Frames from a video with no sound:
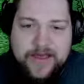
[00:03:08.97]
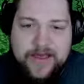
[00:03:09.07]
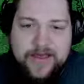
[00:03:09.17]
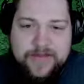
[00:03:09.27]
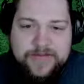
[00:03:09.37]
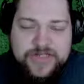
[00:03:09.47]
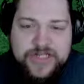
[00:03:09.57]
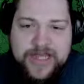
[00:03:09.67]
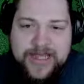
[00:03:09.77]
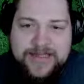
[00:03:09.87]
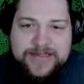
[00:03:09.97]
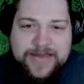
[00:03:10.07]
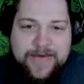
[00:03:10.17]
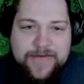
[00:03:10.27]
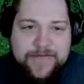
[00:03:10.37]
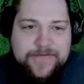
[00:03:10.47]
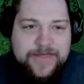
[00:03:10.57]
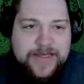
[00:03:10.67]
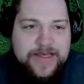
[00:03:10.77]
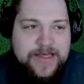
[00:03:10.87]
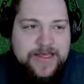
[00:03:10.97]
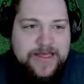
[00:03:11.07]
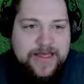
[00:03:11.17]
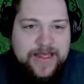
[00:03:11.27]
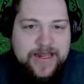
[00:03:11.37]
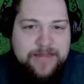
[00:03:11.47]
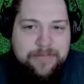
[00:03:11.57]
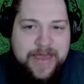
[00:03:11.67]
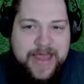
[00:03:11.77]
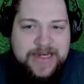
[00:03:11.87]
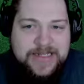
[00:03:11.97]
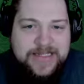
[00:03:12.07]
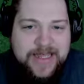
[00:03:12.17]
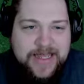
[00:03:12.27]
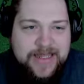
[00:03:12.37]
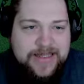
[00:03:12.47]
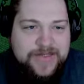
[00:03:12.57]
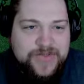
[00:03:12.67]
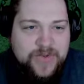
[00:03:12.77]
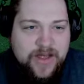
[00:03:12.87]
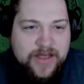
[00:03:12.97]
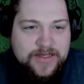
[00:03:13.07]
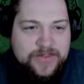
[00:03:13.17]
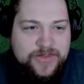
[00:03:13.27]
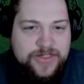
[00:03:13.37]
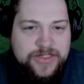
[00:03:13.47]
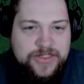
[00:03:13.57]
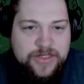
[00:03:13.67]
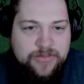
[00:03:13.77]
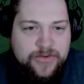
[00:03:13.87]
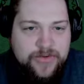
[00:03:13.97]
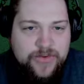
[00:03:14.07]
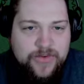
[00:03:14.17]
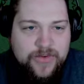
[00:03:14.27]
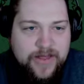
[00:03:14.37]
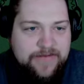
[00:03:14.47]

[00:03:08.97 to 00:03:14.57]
A chance of getting magnetite in these rocks, which is super cool.